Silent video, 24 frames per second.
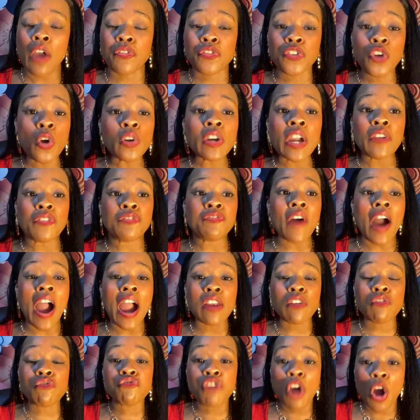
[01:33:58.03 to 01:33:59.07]
if you can
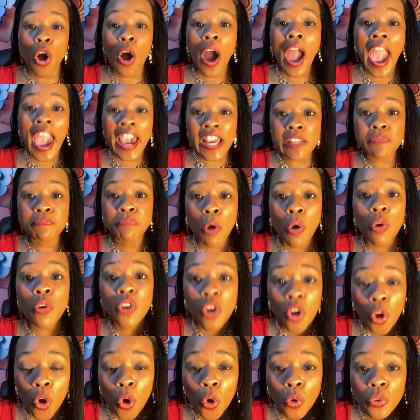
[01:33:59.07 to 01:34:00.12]
find real Ace
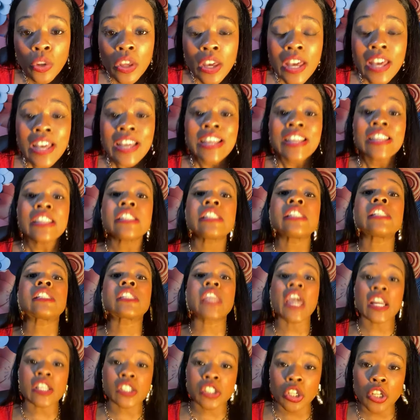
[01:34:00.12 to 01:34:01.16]
Boon Coon,
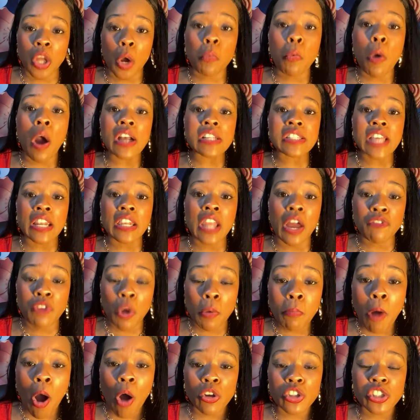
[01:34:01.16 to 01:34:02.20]
stick to the ones that
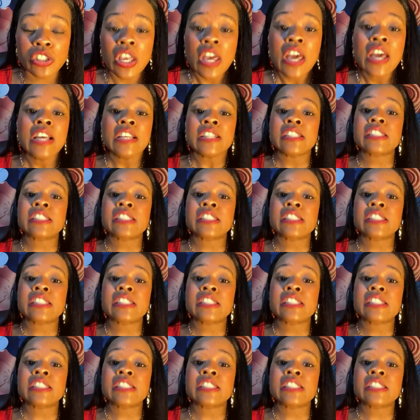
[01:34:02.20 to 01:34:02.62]
love you most.